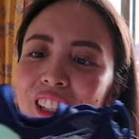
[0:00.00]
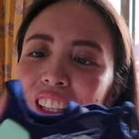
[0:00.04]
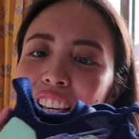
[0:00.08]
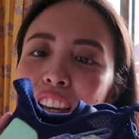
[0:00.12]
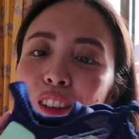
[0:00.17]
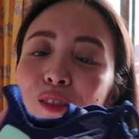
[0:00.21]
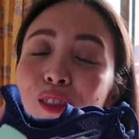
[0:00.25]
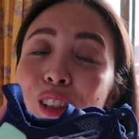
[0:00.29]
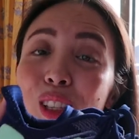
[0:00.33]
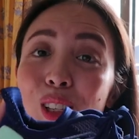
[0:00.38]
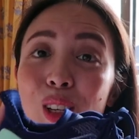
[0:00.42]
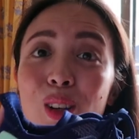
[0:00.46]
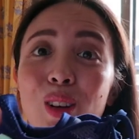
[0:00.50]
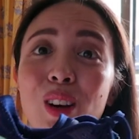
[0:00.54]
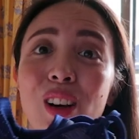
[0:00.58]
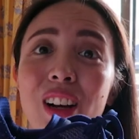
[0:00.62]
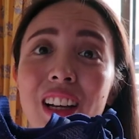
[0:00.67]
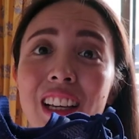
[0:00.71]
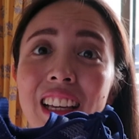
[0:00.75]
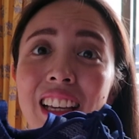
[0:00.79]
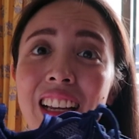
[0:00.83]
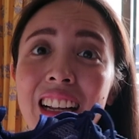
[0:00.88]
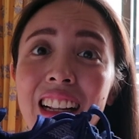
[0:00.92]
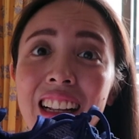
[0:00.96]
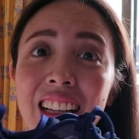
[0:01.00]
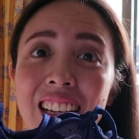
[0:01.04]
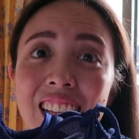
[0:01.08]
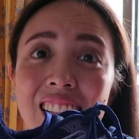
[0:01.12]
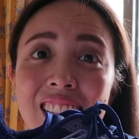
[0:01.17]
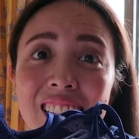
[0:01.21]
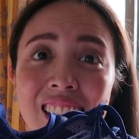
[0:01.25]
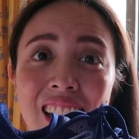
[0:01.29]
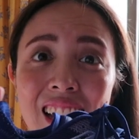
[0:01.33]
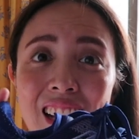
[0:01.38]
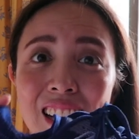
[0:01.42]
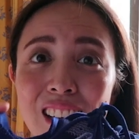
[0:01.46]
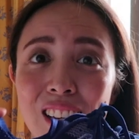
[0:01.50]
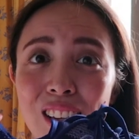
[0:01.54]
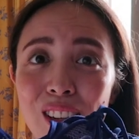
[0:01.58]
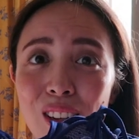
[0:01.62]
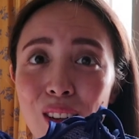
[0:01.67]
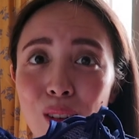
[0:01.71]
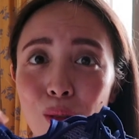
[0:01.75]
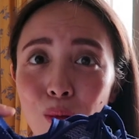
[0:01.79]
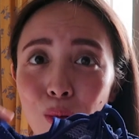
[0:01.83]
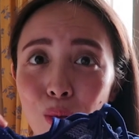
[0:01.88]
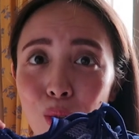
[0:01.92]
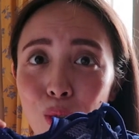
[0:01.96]
gives your Achilles
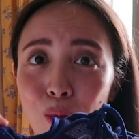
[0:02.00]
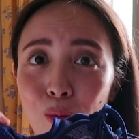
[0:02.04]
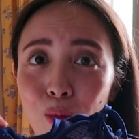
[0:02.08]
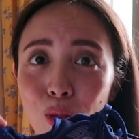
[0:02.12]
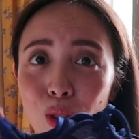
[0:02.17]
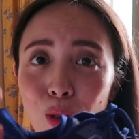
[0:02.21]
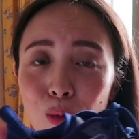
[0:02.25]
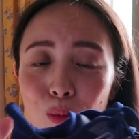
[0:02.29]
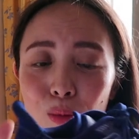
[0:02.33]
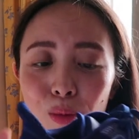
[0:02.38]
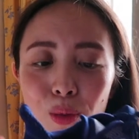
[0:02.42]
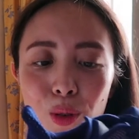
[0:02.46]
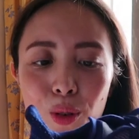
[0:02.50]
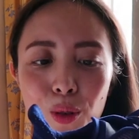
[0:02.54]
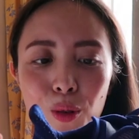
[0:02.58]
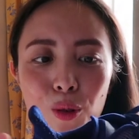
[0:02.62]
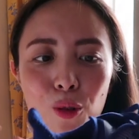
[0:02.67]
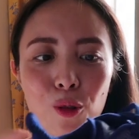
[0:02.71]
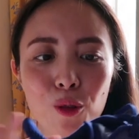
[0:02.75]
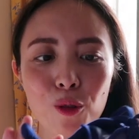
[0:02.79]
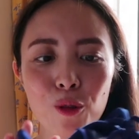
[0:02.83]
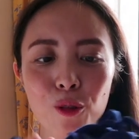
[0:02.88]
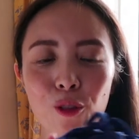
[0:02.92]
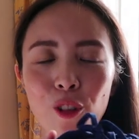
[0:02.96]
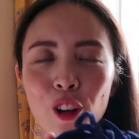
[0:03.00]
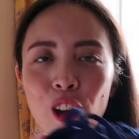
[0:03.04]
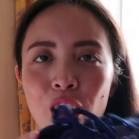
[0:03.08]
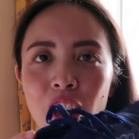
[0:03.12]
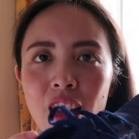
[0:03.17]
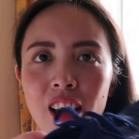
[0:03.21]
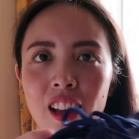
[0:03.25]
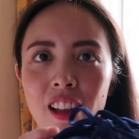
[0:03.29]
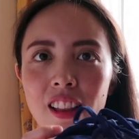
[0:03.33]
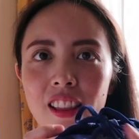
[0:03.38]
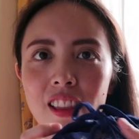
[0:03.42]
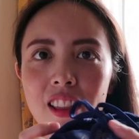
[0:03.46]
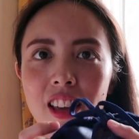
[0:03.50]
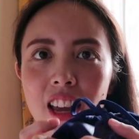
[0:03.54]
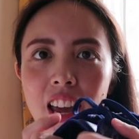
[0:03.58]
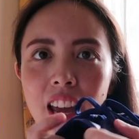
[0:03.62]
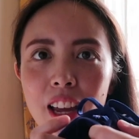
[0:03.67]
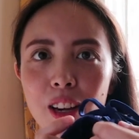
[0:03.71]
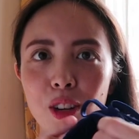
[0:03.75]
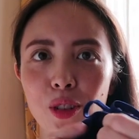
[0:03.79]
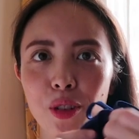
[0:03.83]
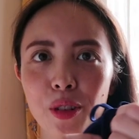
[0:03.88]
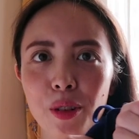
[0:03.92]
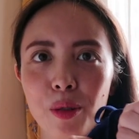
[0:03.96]
tendon room to move. The
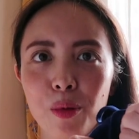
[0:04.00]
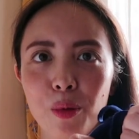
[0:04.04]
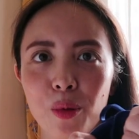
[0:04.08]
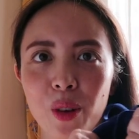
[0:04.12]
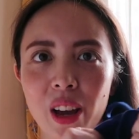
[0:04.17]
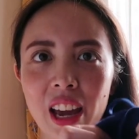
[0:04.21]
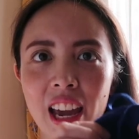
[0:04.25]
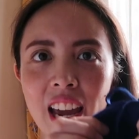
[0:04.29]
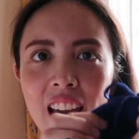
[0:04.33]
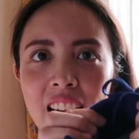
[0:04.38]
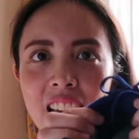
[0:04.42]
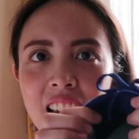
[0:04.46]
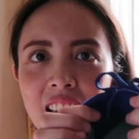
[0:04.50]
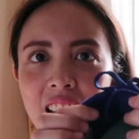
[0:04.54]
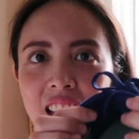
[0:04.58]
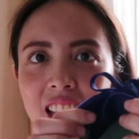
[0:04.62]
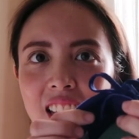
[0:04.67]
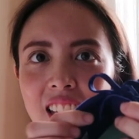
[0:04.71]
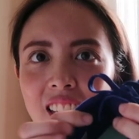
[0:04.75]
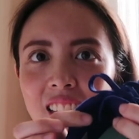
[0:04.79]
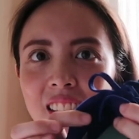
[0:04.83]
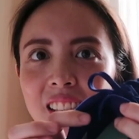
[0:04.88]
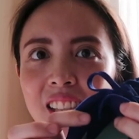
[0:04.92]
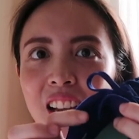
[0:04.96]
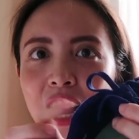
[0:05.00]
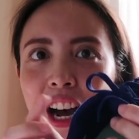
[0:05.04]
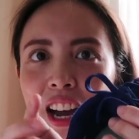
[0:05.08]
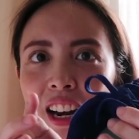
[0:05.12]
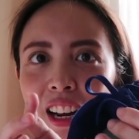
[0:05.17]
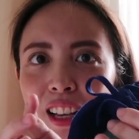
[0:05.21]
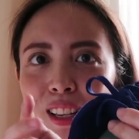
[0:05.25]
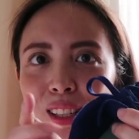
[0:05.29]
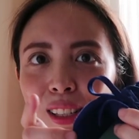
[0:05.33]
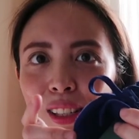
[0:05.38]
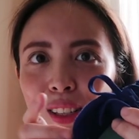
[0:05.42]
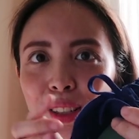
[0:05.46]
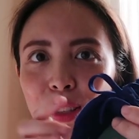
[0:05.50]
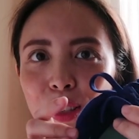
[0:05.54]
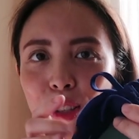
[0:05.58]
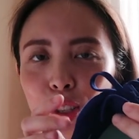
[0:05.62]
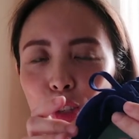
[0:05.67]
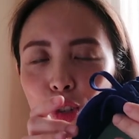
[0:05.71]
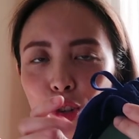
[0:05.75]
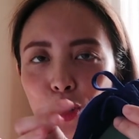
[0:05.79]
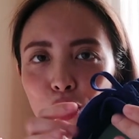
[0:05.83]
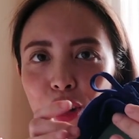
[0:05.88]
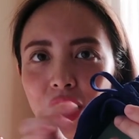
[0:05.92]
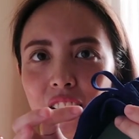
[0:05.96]
entryway is not as
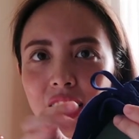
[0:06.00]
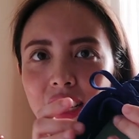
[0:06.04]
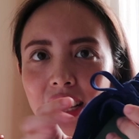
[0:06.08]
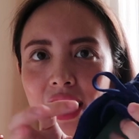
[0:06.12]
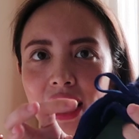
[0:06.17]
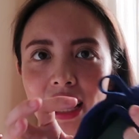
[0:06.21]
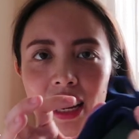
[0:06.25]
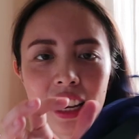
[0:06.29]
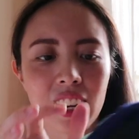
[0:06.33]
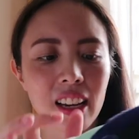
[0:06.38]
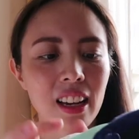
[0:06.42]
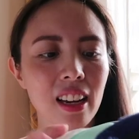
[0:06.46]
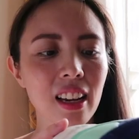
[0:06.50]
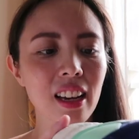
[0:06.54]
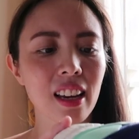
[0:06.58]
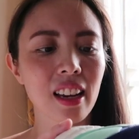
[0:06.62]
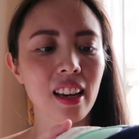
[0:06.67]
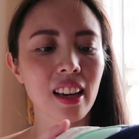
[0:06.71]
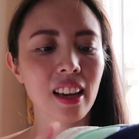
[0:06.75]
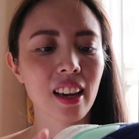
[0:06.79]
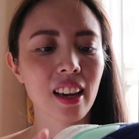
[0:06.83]
constricting.